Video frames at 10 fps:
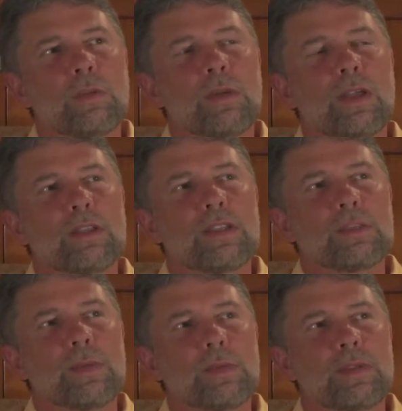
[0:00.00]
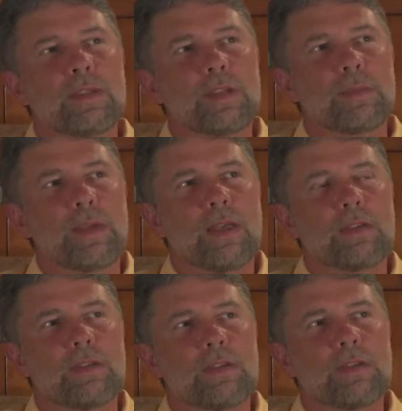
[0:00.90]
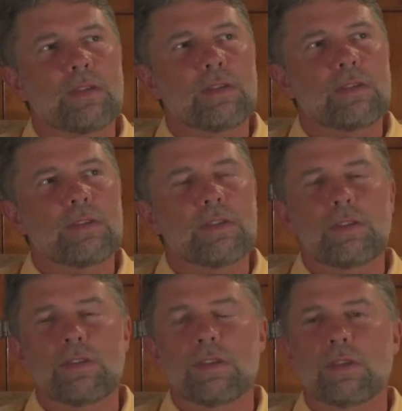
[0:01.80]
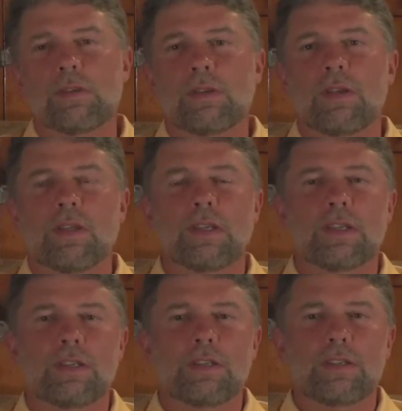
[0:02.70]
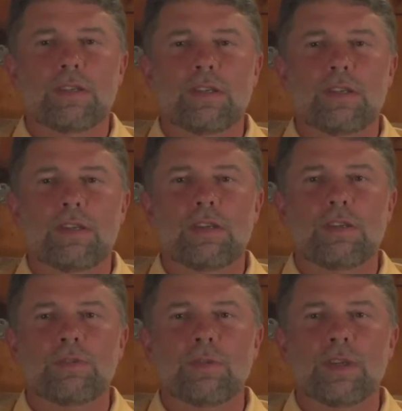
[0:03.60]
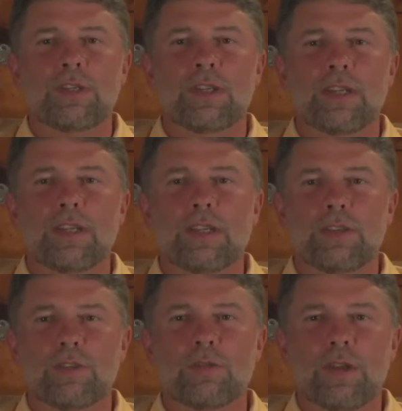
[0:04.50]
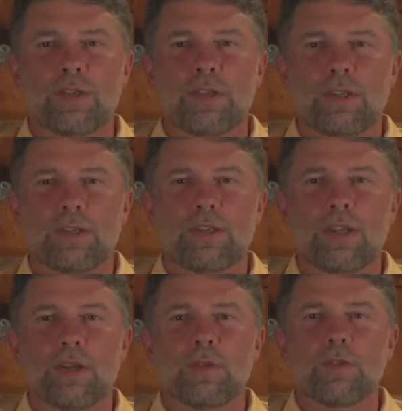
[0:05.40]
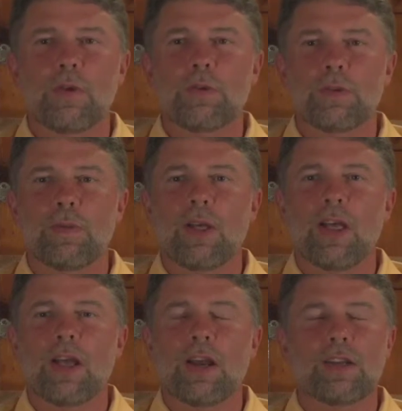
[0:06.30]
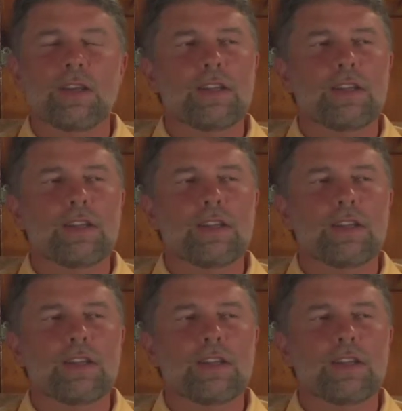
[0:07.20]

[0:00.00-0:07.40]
Well, let's maybe think about calling it differentiating instruction instead of throwing the ball hard.